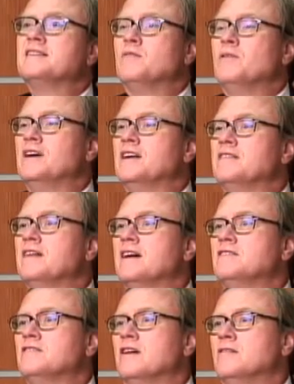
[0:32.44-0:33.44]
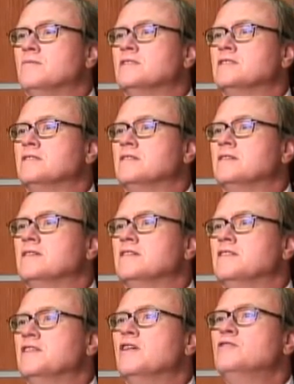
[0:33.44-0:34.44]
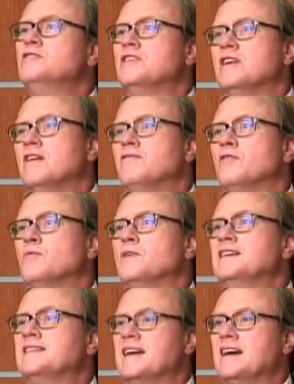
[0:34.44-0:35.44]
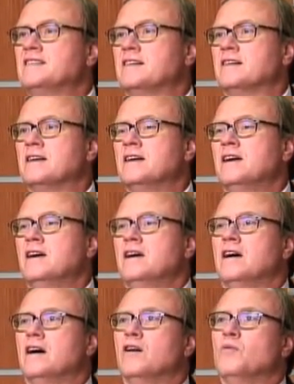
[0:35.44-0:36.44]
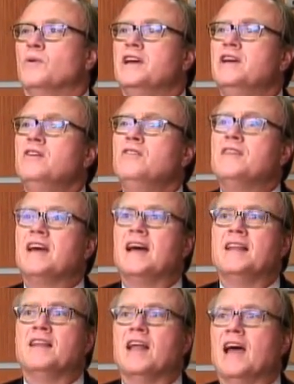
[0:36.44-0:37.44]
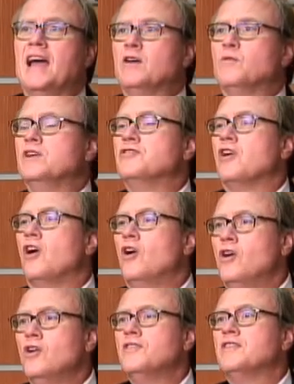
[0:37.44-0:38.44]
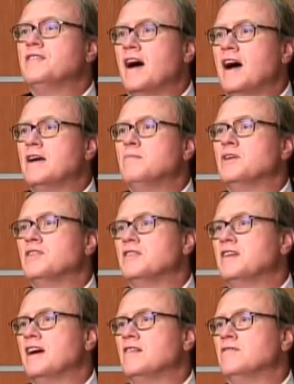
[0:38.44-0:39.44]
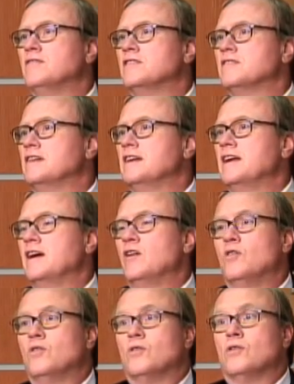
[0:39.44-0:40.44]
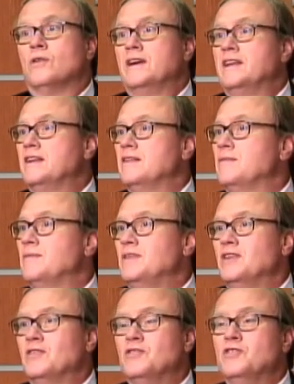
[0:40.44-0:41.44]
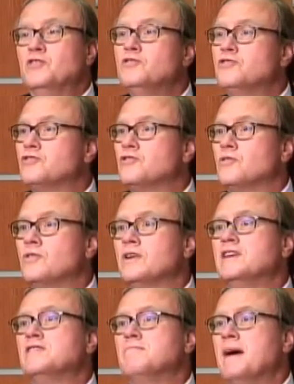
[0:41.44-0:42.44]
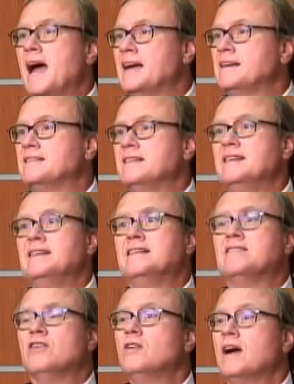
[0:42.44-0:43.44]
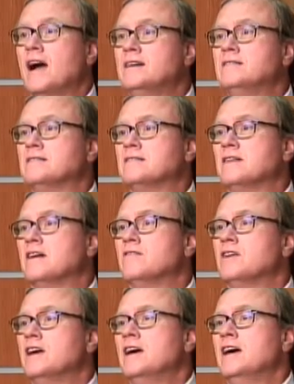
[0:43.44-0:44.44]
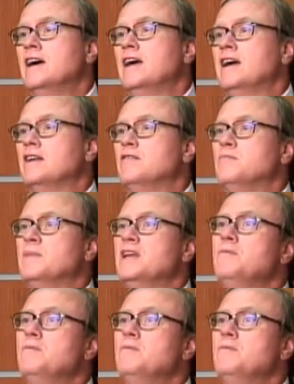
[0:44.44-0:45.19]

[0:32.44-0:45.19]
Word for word: wanted to touch on was the, the notion of a recession. Uh, we hear that language all the time on the television or in you know news stories, magazines, all kinds of stuff. And many